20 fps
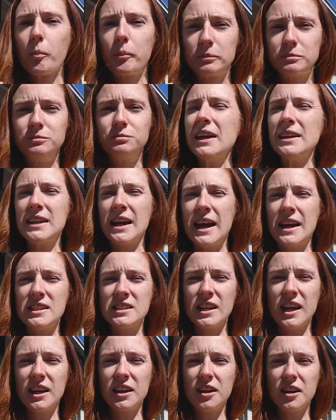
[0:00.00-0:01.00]
It
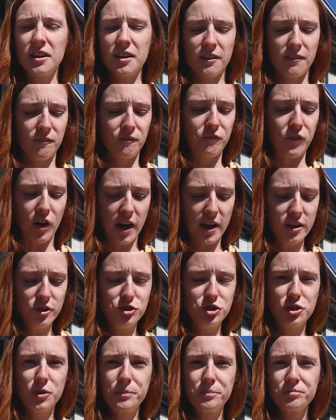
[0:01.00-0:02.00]
tastes like a
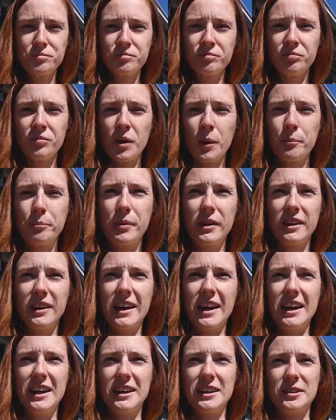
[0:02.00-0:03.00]
fudge, but
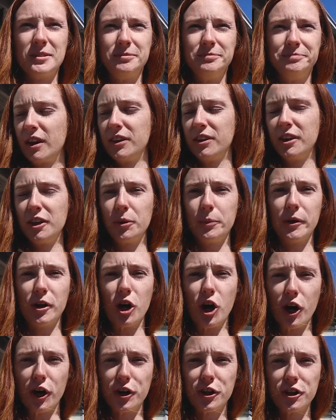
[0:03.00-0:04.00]
like a little bit
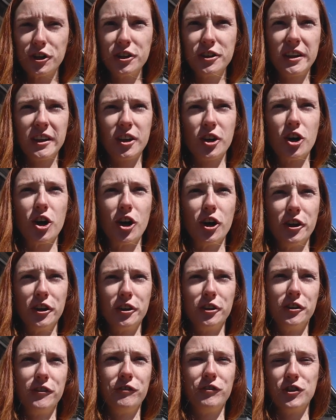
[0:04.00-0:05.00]
harder, like a
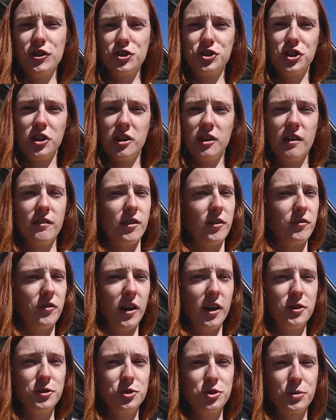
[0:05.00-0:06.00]
harder version of a
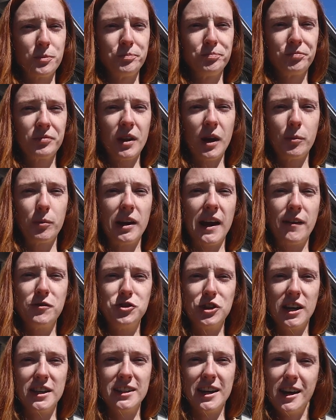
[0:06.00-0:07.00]
fudge. I'm gonna have
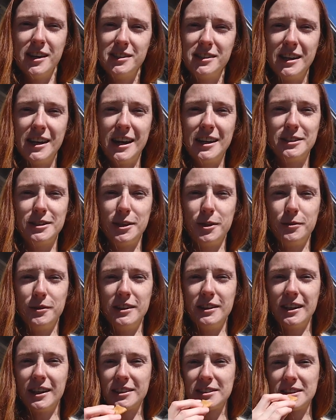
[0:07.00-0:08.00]
Jan taste it and tell you what
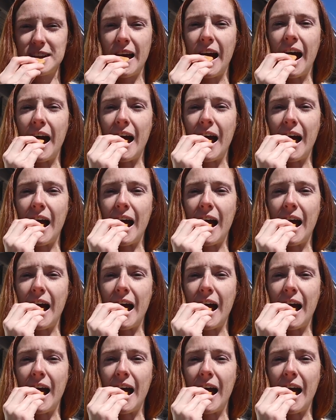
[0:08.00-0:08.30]
he thinks.